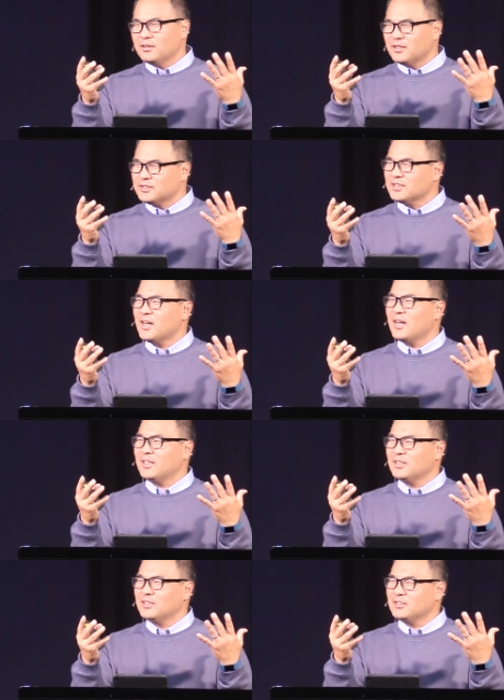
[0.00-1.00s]
this
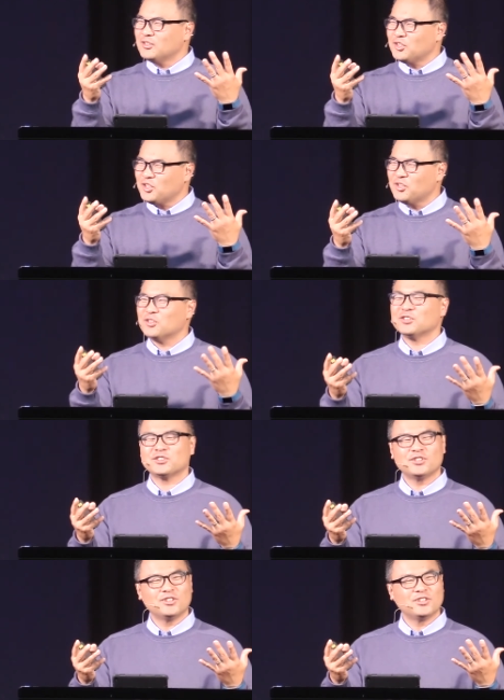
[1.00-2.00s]
guy,
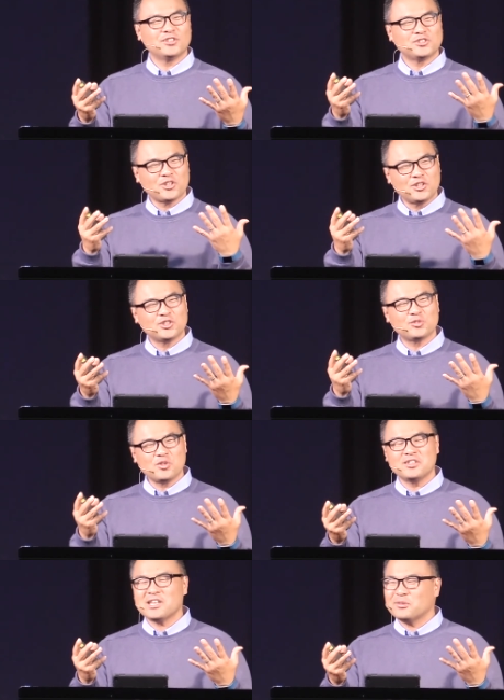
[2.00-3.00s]
tears starting to
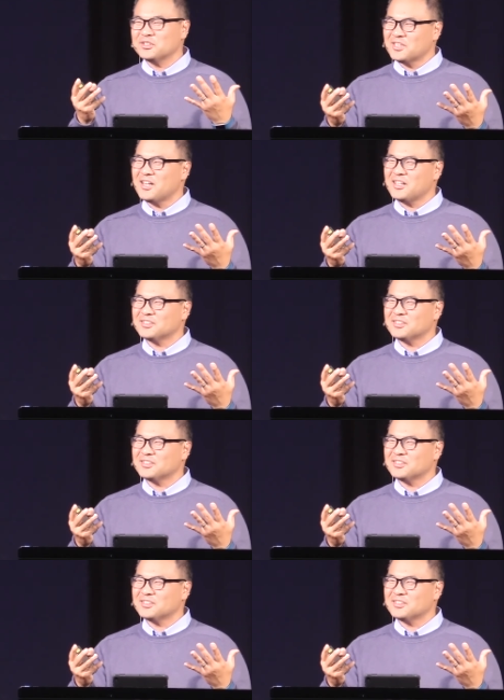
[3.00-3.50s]
run down his eyes.